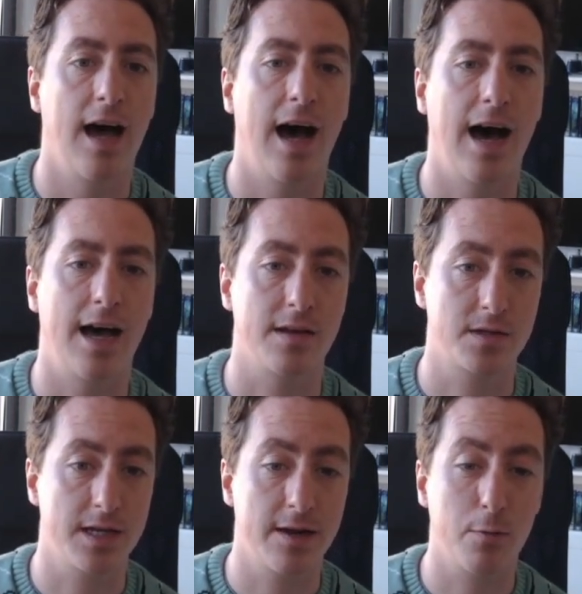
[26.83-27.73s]
And you'll
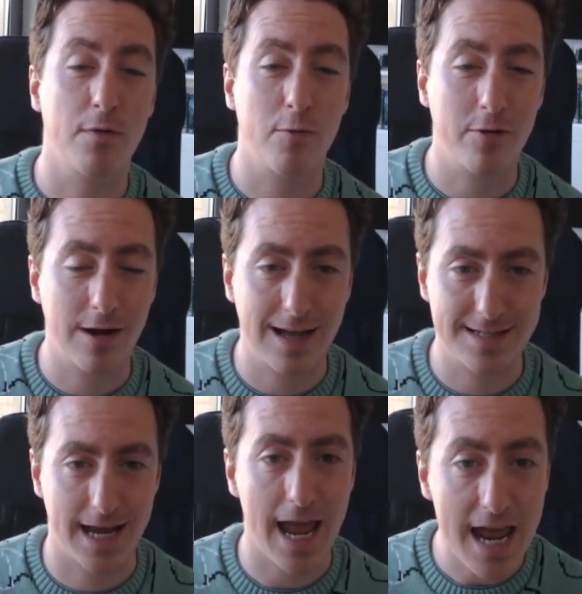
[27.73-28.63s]
see here we've won our
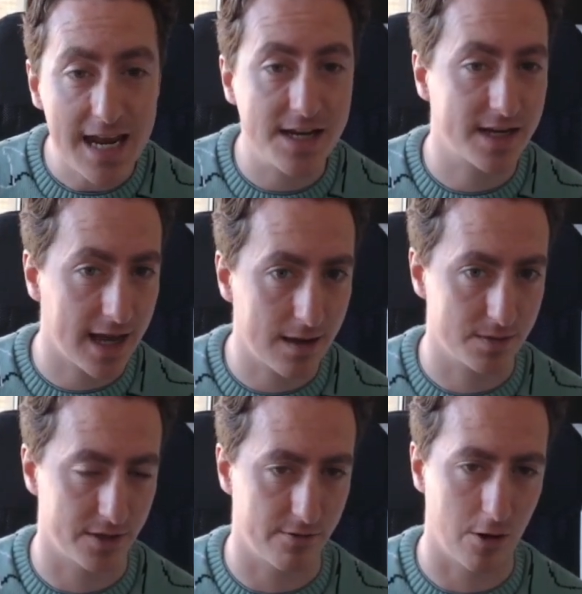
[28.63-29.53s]
last 8 games
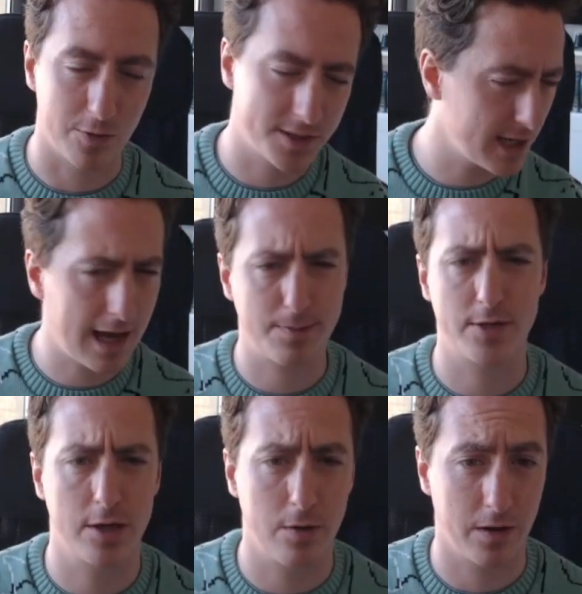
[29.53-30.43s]
in a row, which is
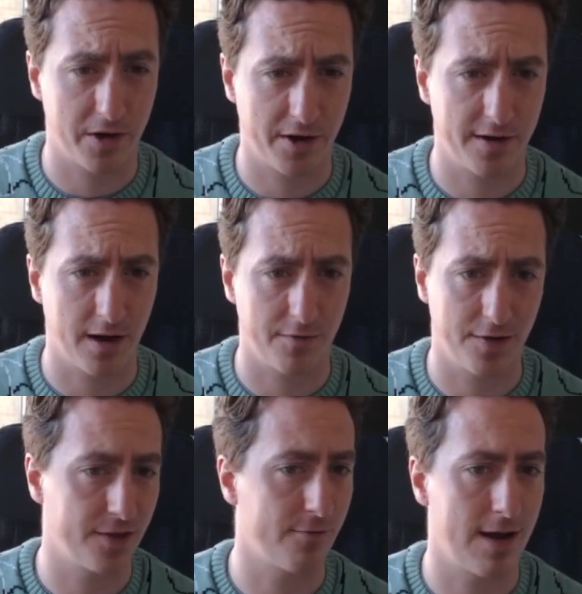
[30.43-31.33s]
absolutely unheard of
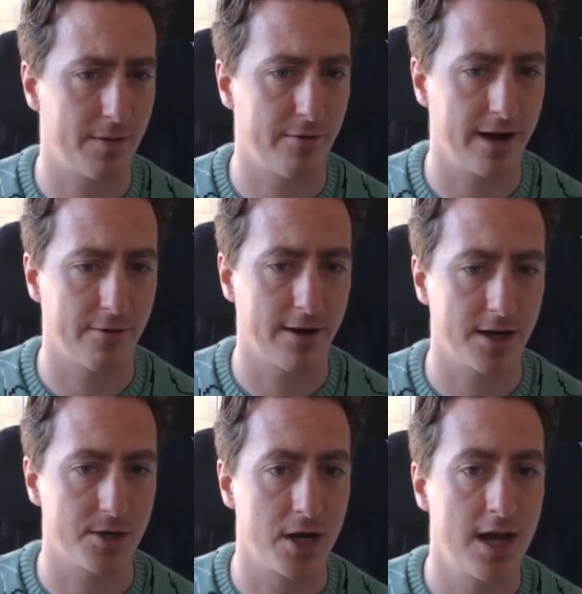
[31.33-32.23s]
in the rapid rating
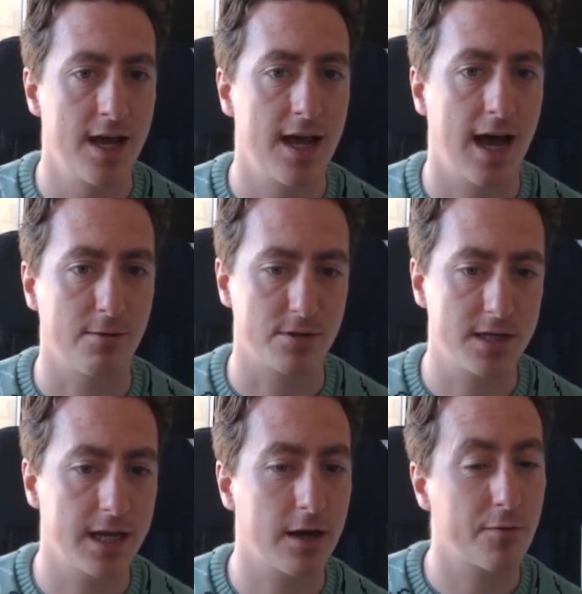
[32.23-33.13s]
range. And we'll
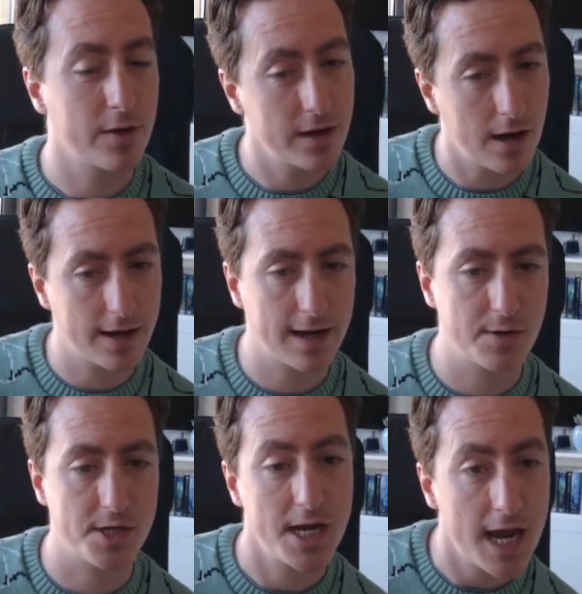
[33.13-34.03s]
see here if we knock it out
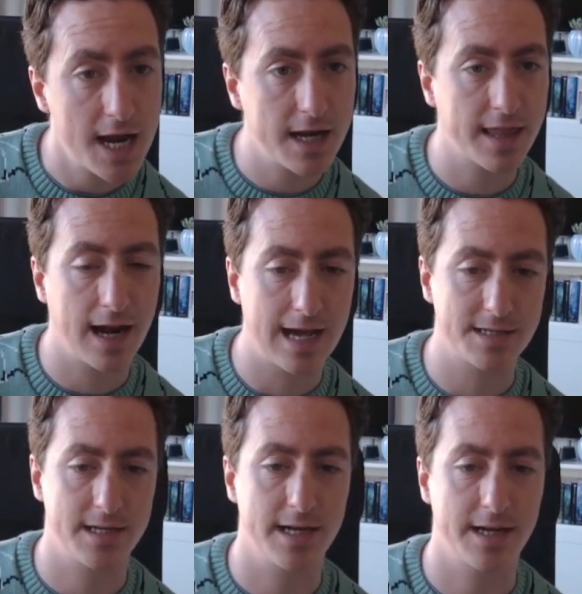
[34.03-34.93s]
to 10, the
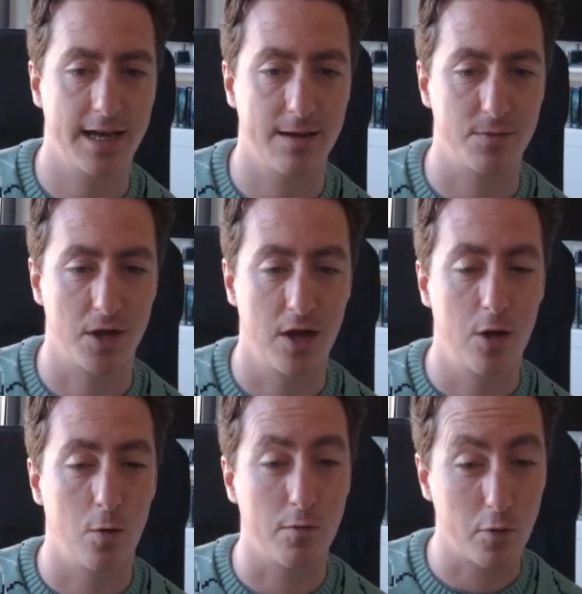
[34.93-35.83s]
last 10 games,
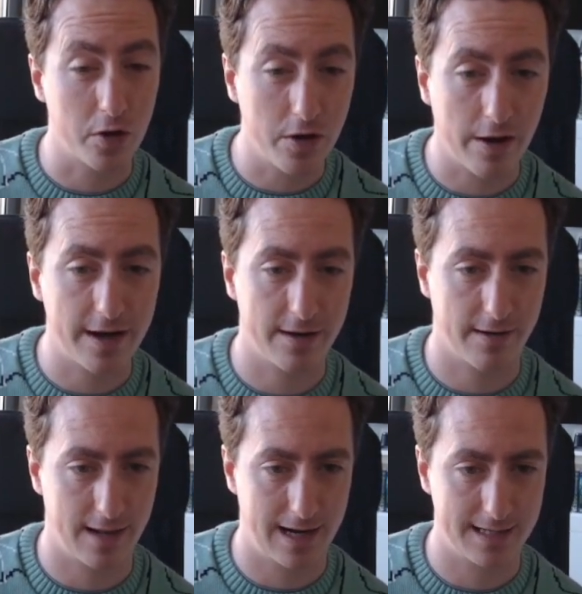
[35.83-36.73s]
we've won 9 out of the
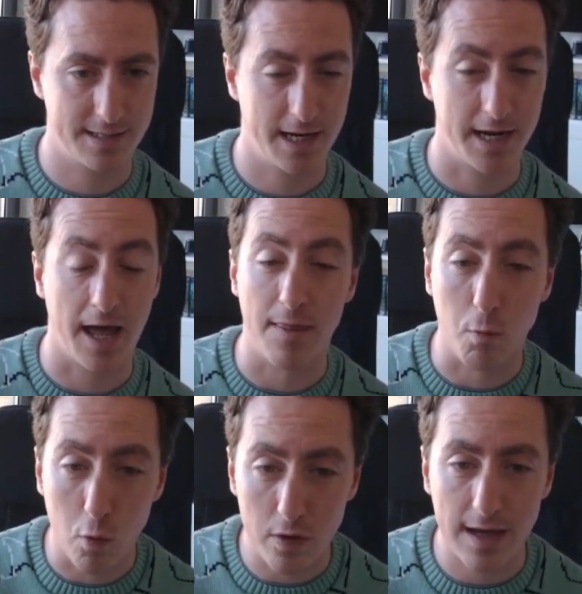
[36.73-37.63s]
last 10. And the
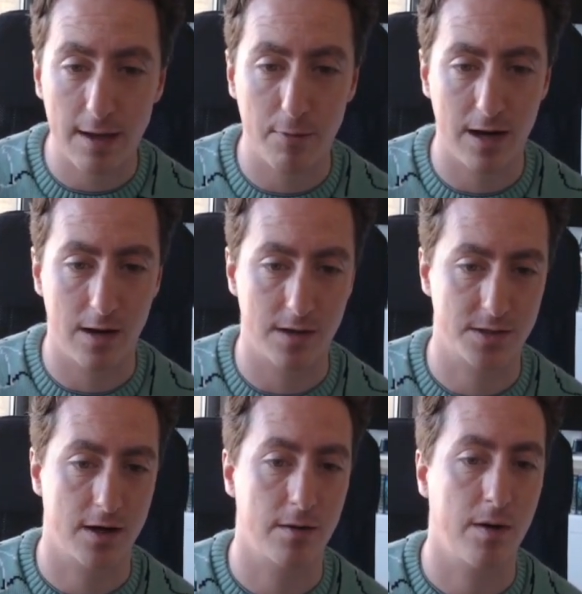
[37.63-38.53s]
one game we lost,
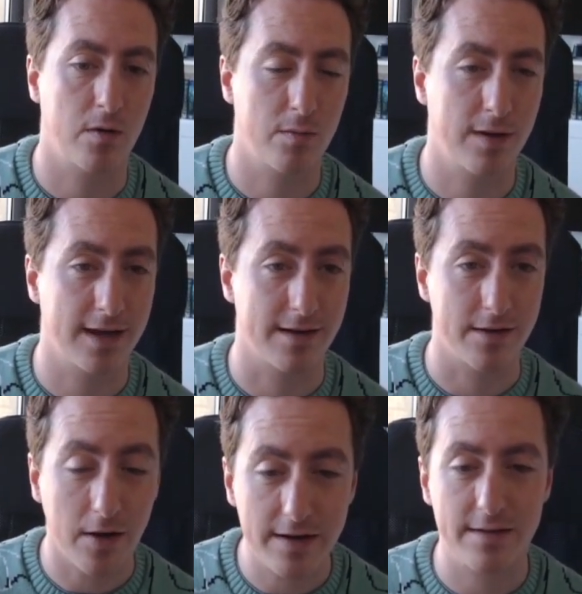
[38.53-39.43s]
our opponent played
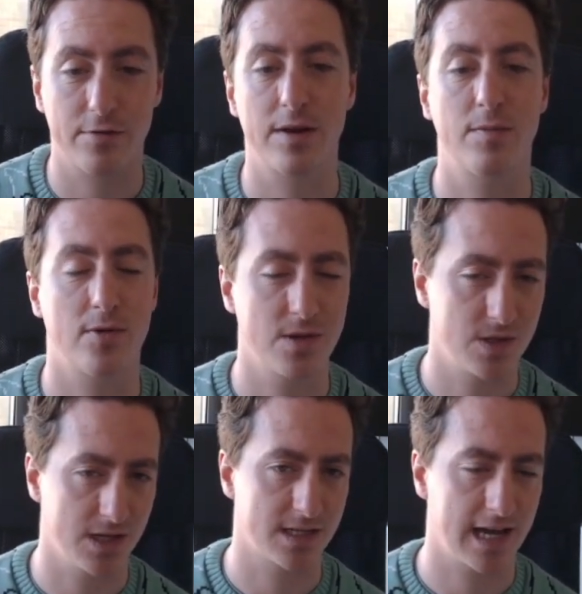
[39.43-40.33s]

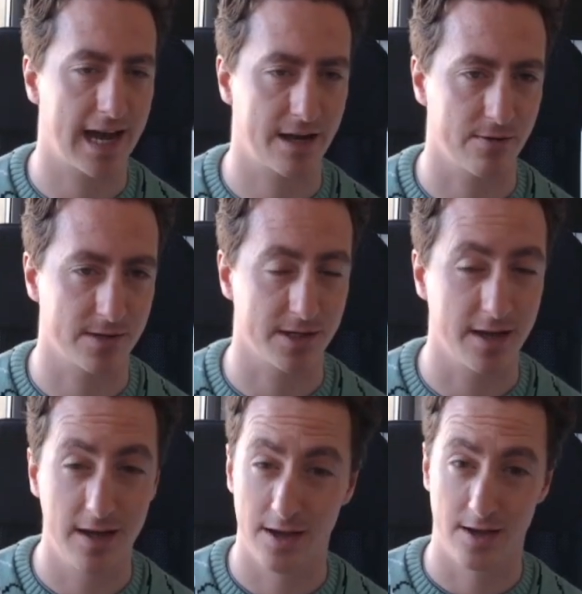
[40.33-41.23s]
93.6 accuracy.
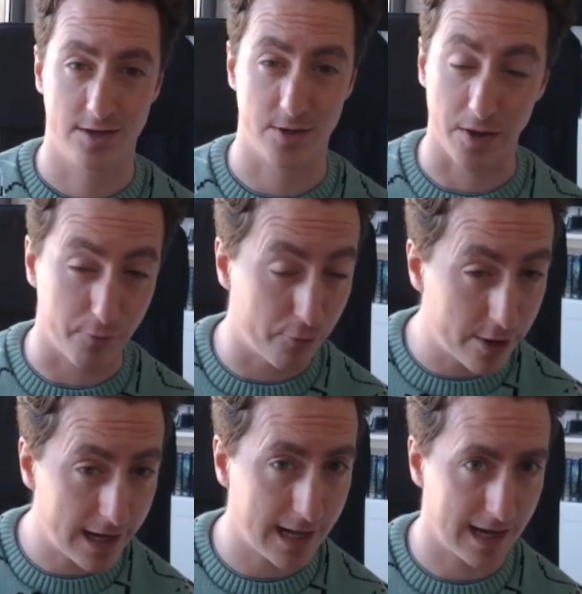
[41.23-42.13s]
So they
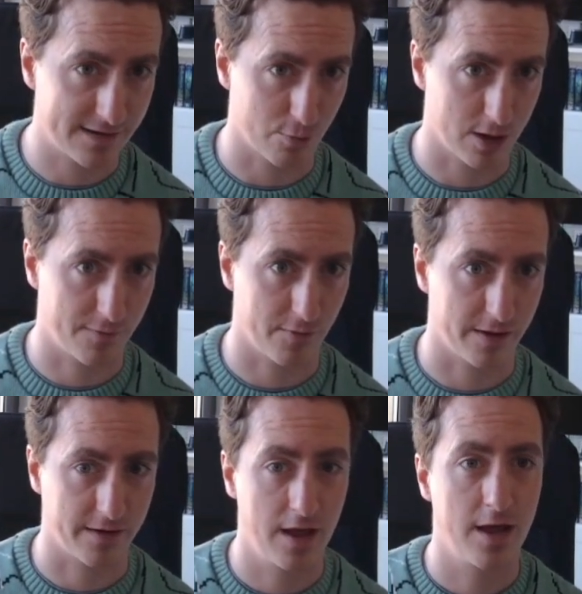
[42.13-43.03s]
really had to work for
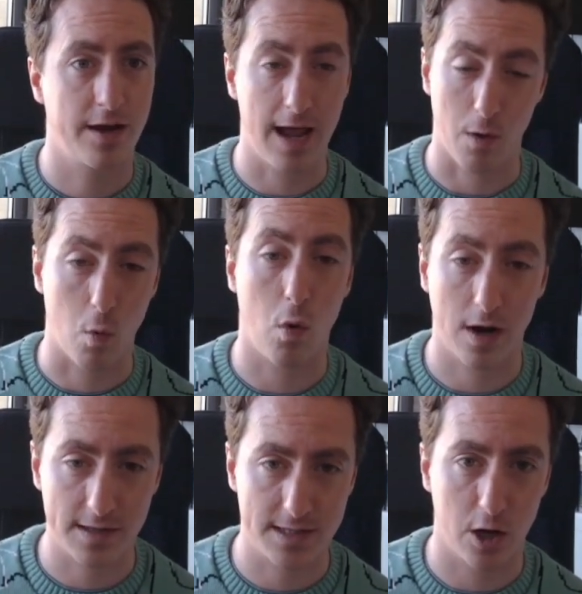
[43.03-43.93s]
it. Now, what
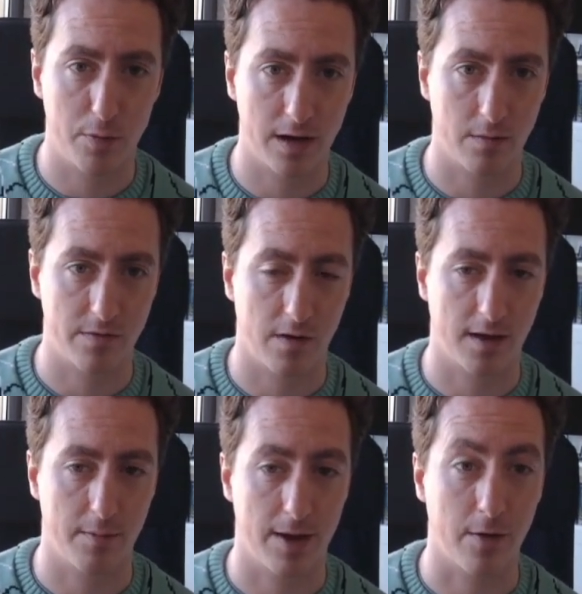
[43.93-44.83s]
is the opening I'm
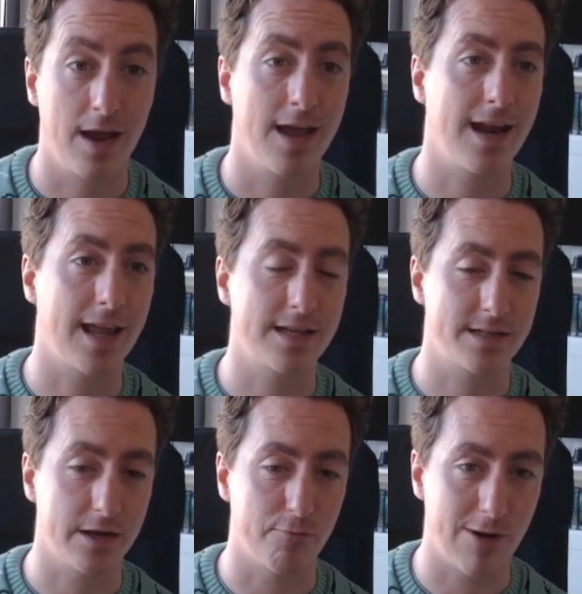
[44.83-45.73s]
talking about? It is
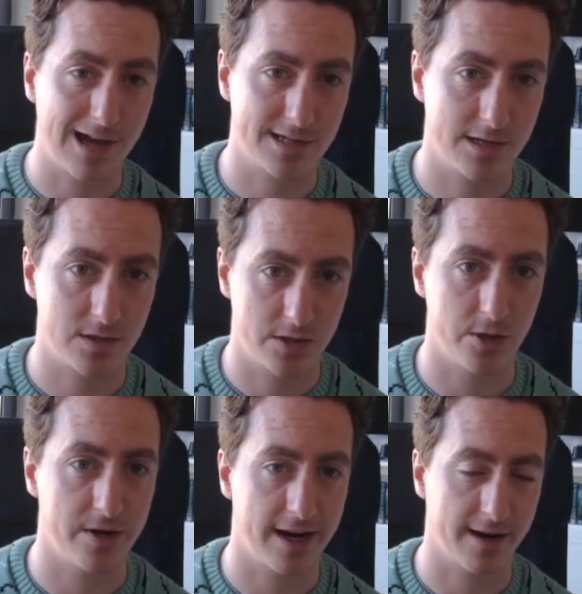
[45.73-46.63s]
the
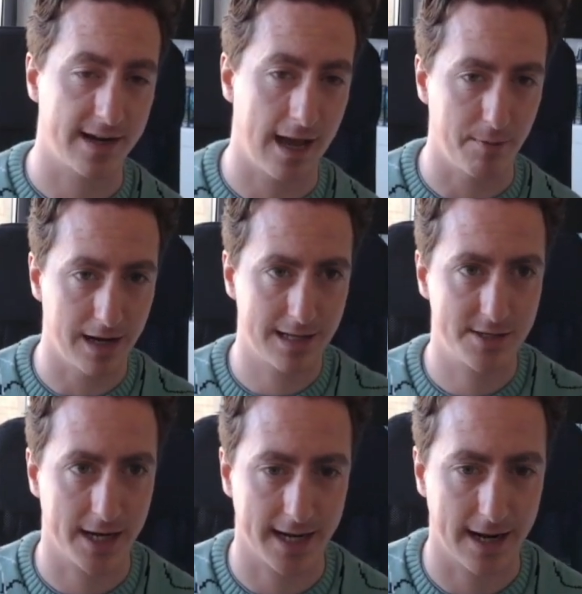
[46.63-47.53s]
Rasa-Studier gambit. Let's
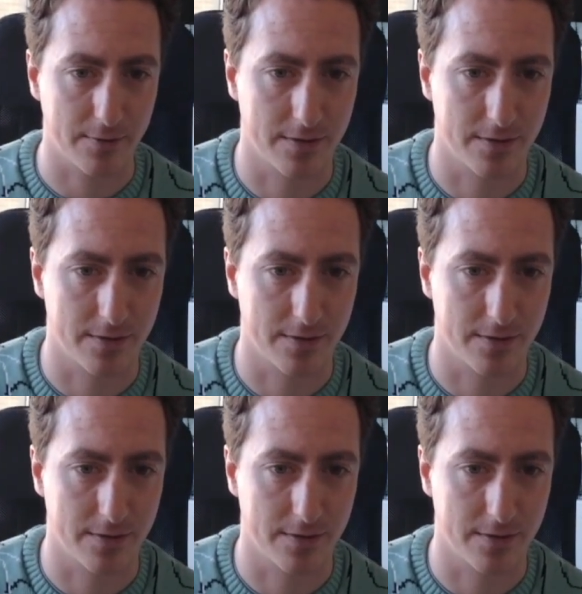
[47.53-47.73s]
check it out.